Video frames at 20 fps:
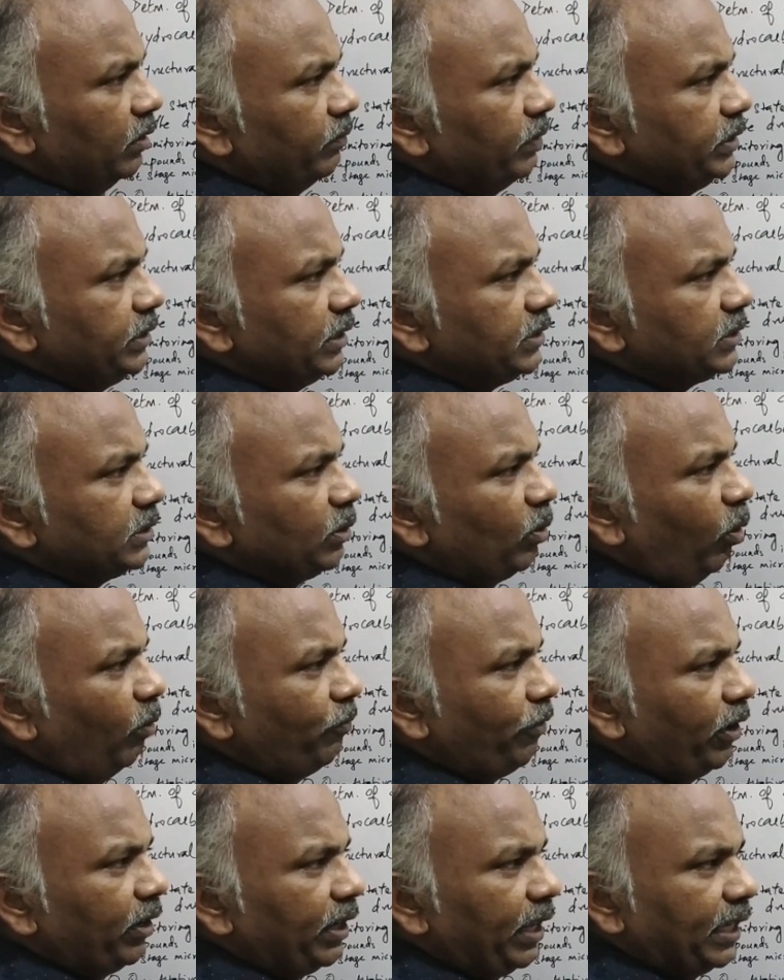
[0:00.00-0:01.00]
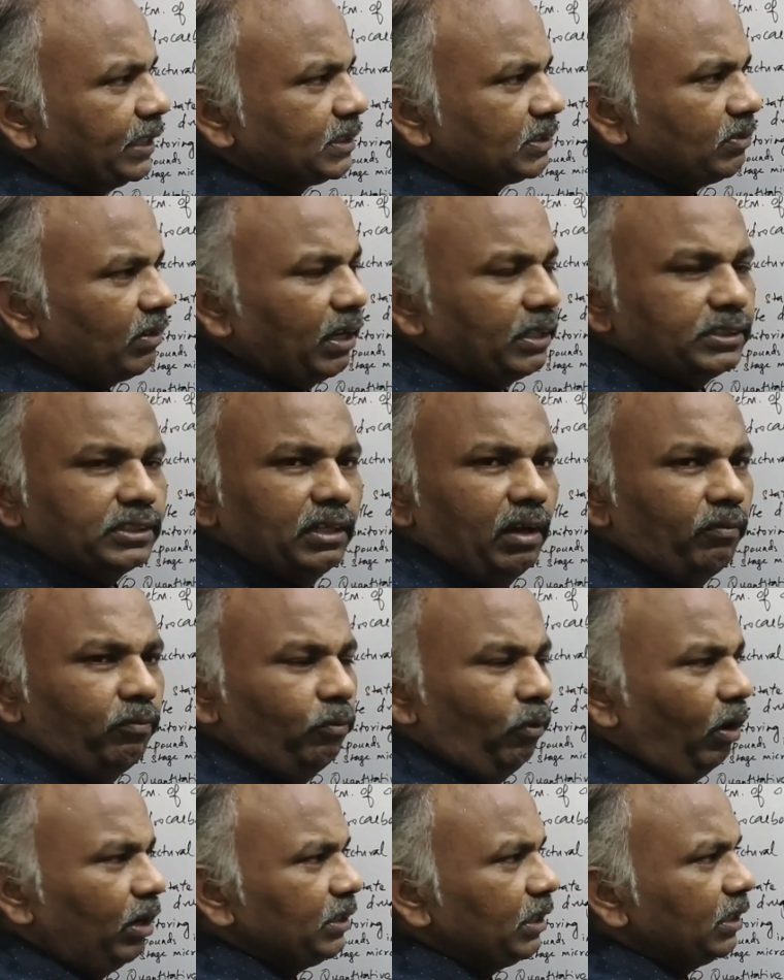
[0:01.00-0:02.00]
We just go for extraction of
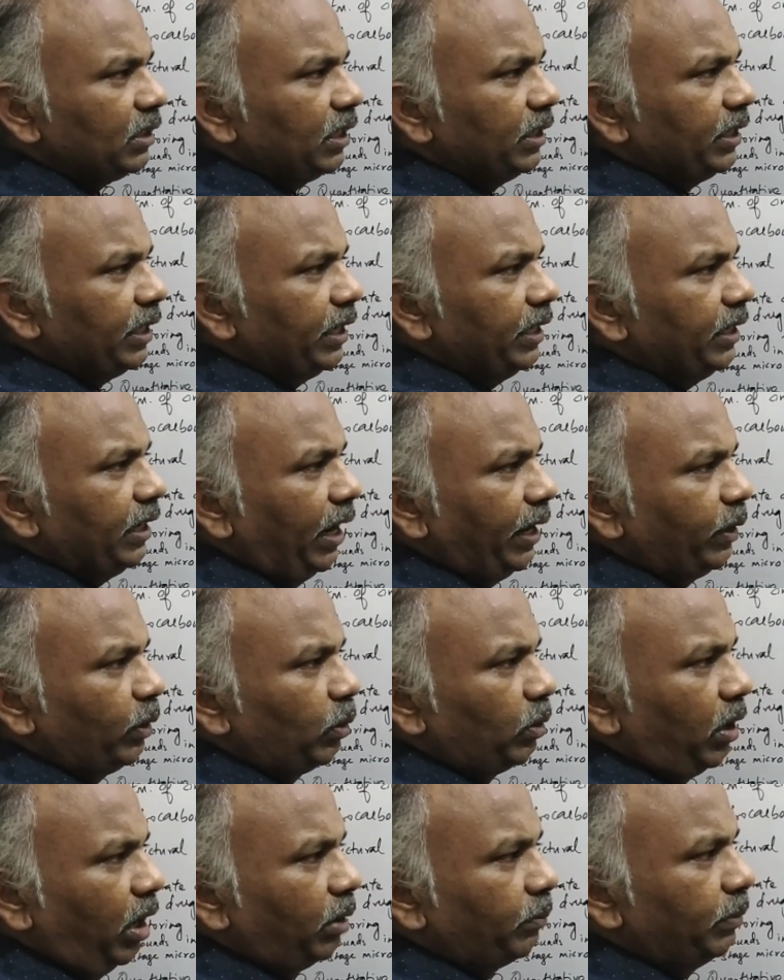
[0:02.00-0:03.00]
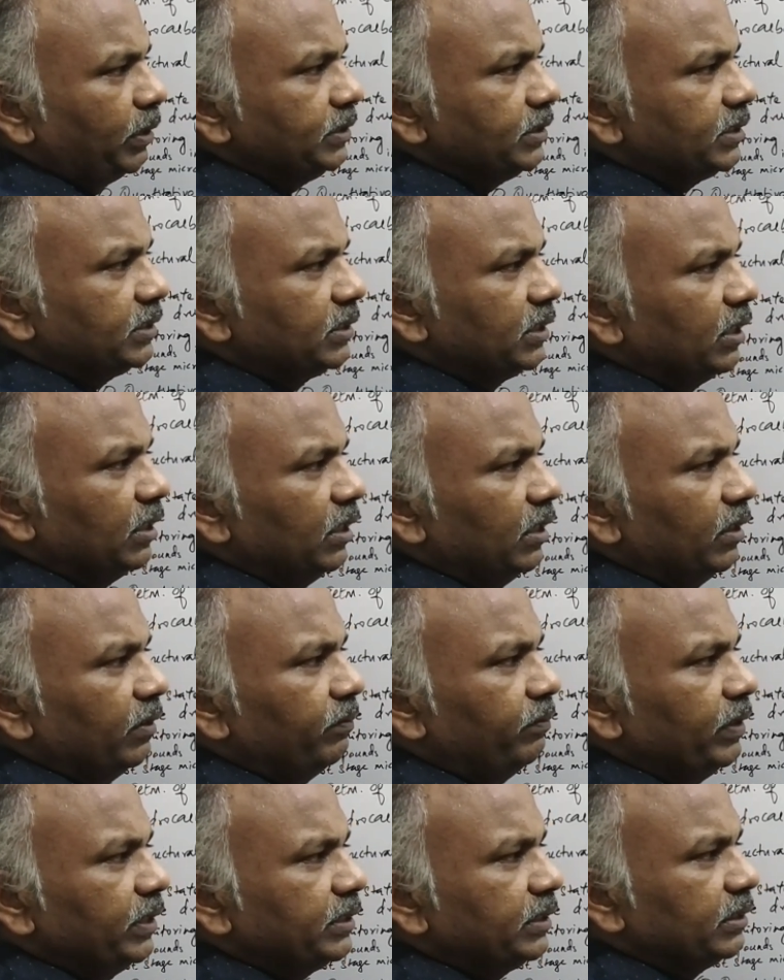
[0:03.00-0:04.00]
water containing hydrocarbons
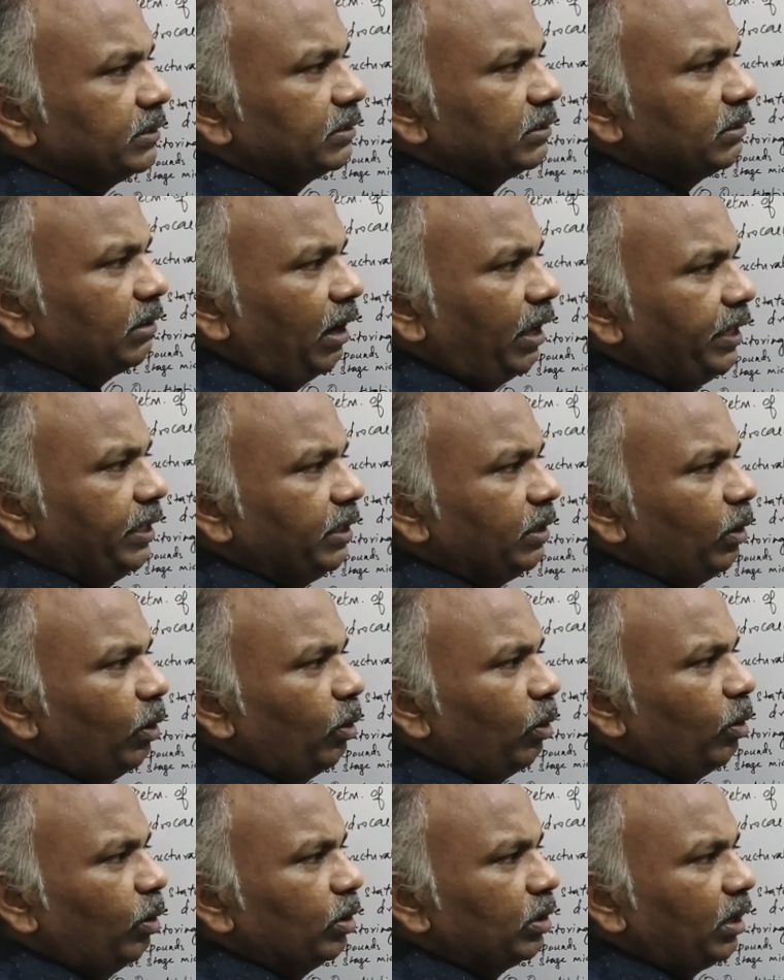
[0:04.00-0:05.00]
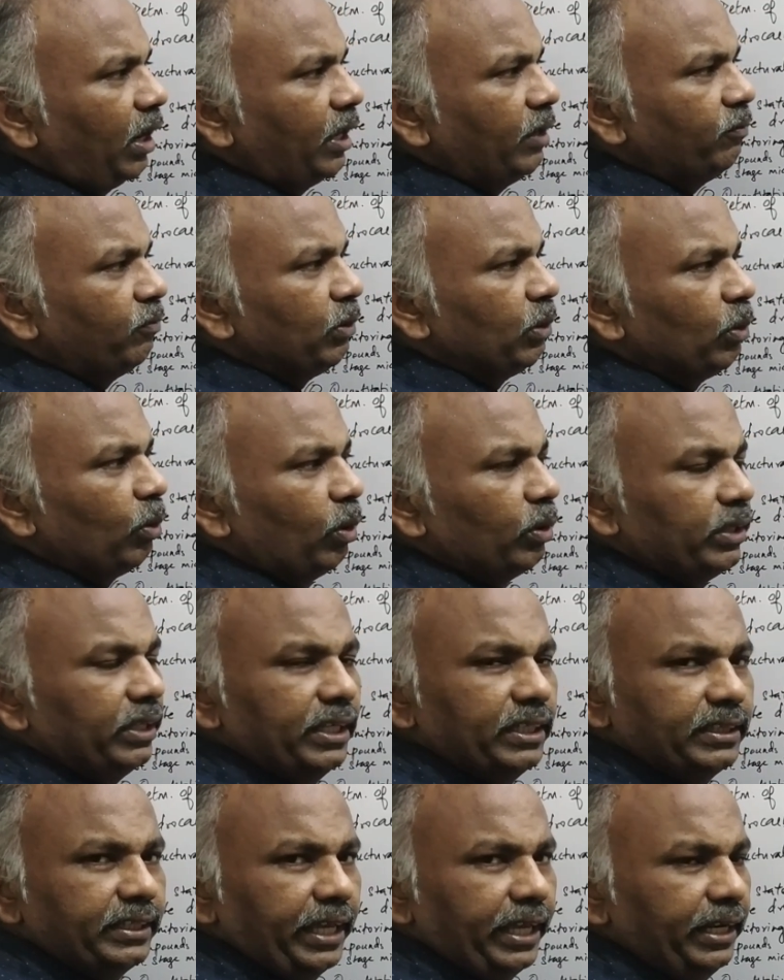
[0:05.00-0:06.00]
with
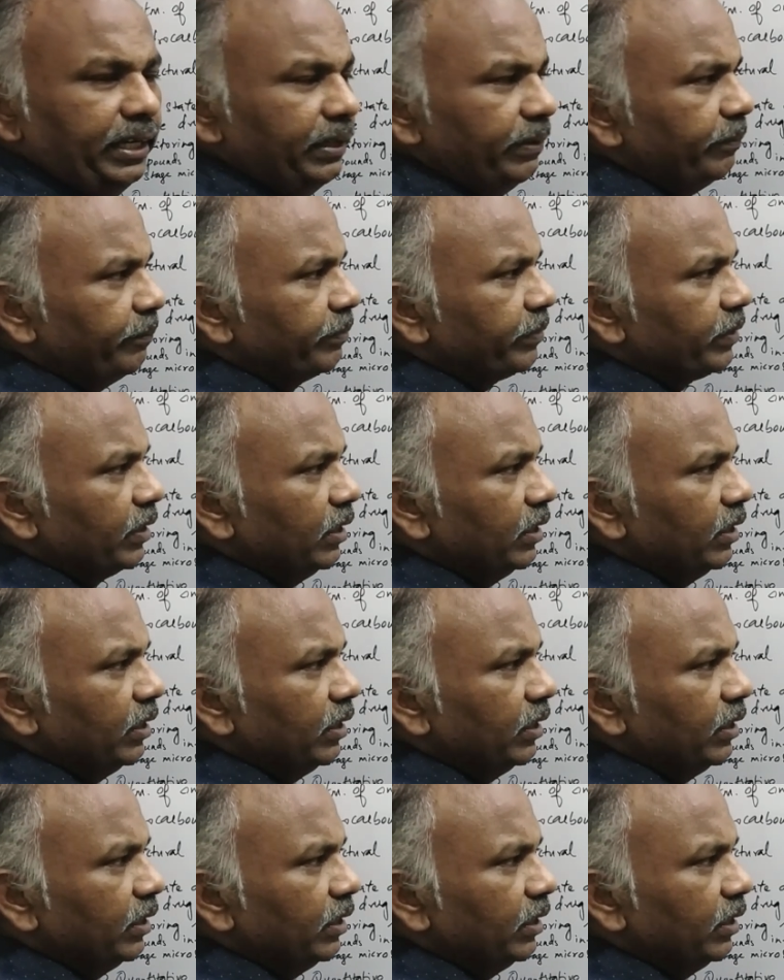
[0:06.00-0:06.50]
trichloro-trifluoroethane.